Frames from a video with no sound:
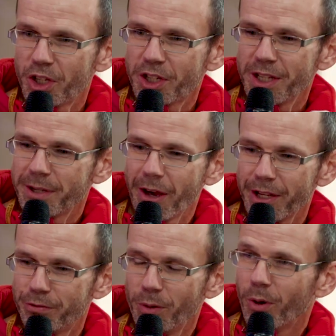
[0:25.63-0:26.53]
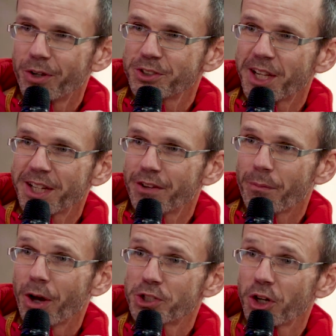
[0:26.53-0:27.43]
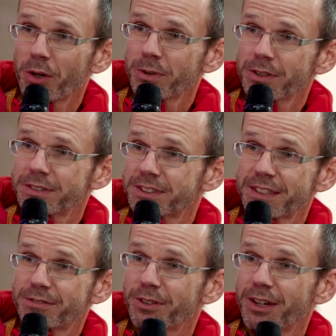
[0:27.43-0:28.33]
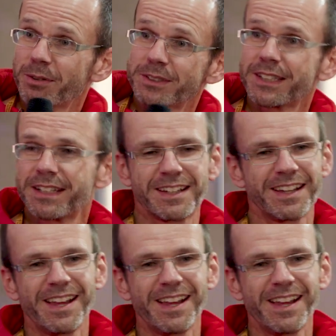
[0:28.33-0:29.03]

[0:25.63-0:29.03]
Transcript: You can keep going if you want and take over my job, or that's fine.